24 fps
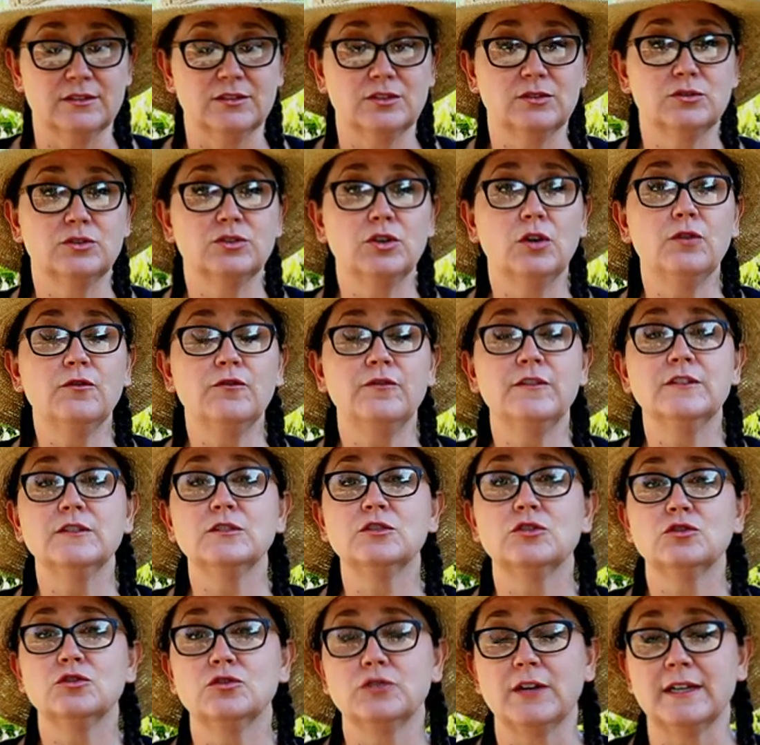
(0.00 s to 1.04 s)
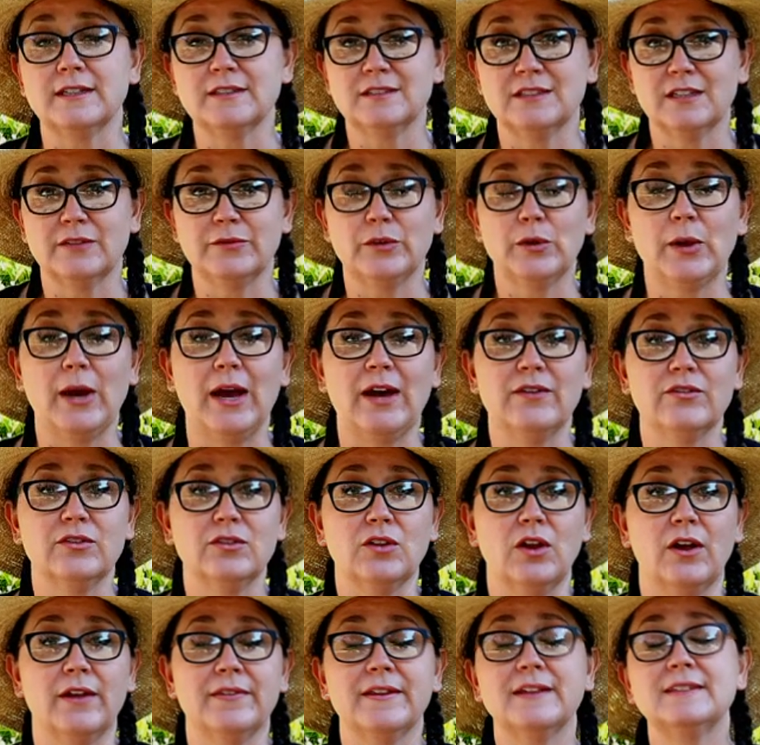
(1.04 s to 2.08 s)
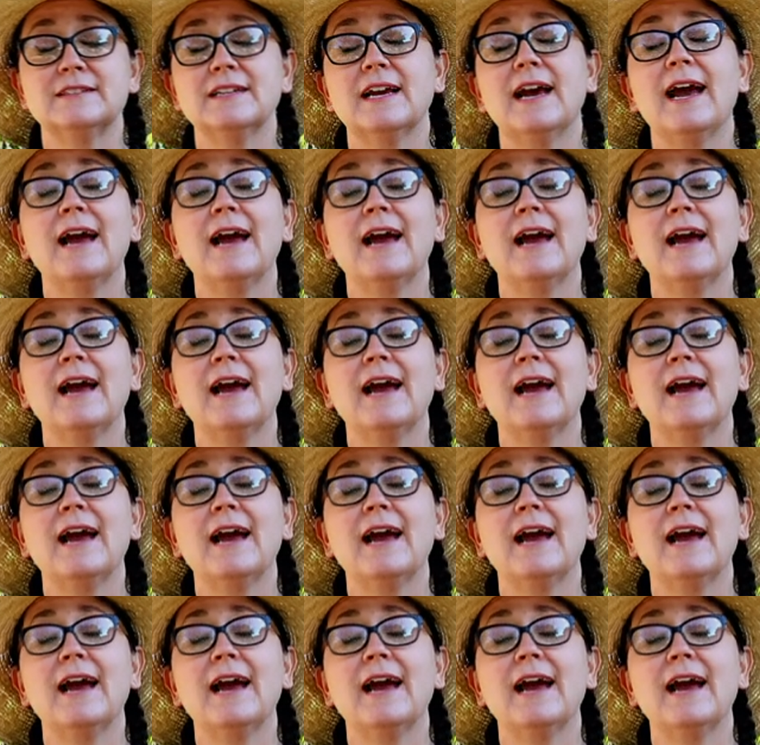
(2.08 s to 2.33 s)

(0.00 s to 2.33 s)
So don't feel stressed if you have a lawn that's